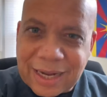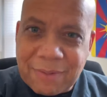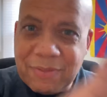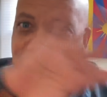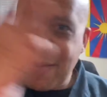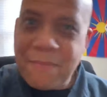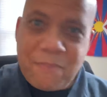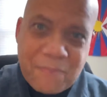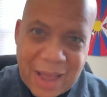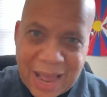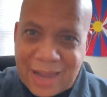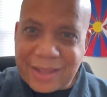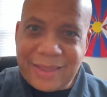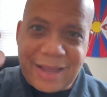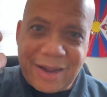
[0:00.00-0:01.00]
I'm not
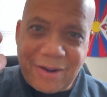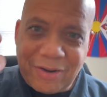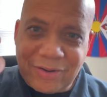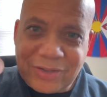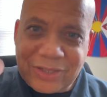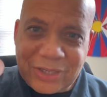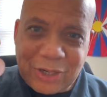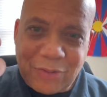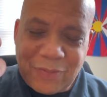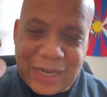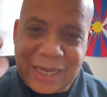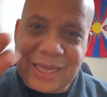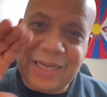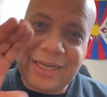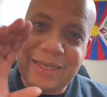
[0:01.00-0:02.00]
back there still
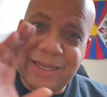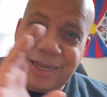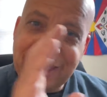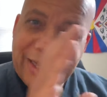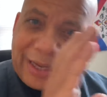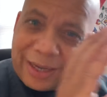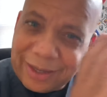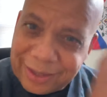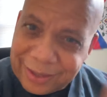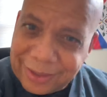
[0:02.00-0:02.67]
making tea.